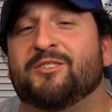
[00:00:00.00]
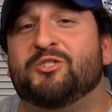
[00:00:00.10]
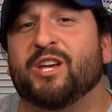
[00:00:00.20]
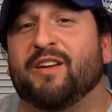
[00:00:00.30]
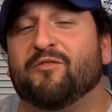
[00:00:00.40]

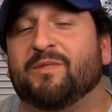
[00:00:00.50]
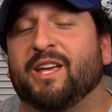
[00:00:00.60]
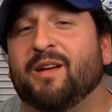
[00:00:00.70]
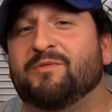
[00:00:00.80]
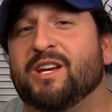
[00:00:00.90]
Jay from the
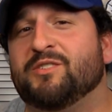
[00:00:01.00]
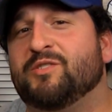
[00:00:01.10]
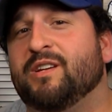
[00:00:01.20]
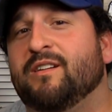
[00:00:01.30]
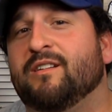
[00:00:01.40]
Game
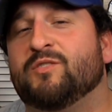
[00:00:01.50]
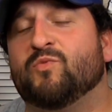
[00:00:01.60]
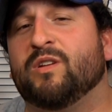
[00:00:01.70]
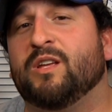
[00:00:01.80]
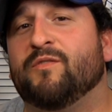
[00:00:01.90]
Chasers here. Just
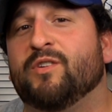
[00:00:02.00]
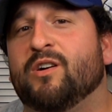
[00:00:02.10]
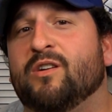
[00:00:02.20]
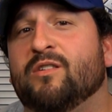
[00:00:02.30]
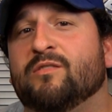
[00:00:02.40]
want to give
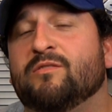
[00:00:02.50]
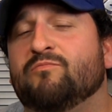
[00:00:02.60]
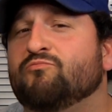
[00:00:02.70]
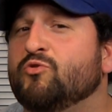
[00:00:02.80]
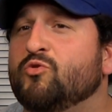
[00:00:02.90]
y'all
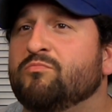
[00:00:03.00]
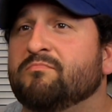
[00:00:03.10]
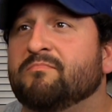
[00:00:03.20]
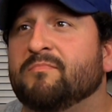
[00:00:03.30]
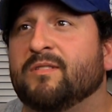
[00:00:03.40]

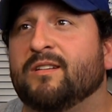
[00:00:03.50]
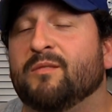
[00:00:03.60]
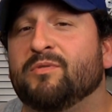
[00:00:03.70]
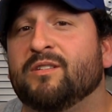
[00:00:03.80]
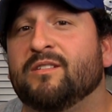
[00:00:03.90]
a
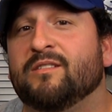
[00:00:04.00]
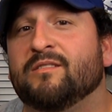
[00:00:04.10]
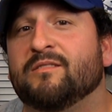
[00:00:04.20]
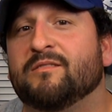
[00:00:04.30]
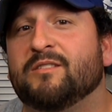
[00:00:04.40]
couple
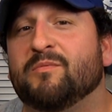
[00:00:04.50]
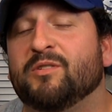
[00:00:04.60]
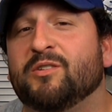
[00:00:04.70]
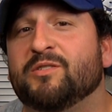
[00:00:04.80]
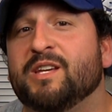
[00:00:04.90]

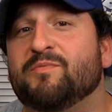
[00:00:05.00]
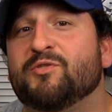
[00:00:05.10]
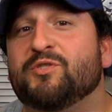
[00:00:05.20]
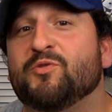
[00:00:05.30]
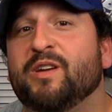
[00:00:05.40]
little tips
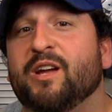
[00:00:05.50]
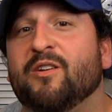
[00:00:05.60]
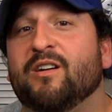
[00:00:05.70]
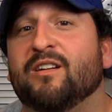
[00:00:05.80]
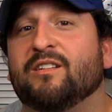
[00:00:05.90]
or two
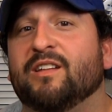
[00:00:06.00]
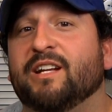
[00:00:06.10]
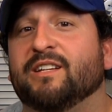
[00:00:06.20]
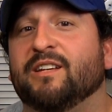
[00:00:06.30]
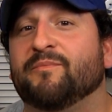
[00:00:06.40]
here on
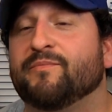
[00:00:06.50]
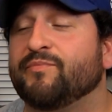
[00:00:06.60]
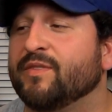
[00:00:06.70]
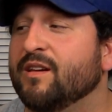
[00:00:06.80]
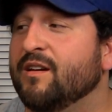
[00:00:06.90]
collecting.
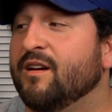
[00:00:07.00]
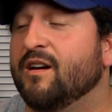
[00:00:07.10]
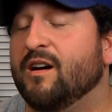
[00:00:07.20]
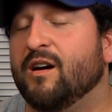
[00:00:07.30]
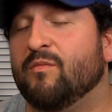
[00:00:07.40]

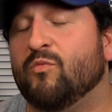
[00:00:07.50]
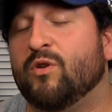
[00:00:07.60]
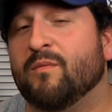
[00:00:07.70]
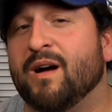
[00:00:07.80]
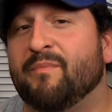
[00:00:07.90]

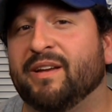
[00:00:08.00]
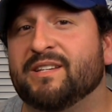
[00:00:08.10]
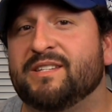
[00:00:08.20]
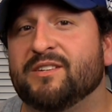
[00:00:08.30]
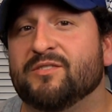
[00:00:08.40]
One of my
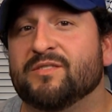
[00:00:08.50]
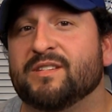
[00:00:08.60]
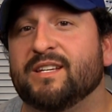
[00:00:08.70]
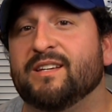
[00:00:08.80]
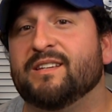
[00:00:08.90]
biggest
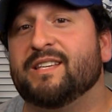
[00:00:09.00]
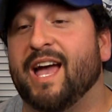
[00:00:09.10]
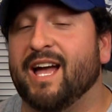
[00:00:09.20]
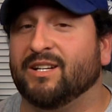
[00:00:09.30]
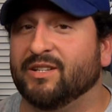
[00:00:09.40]
deals is
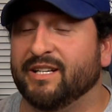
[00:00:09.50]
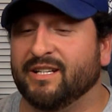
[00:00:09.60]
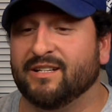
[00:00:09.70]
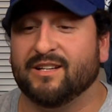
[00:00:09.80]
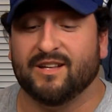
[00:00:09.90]

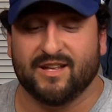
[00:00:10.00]
haggling.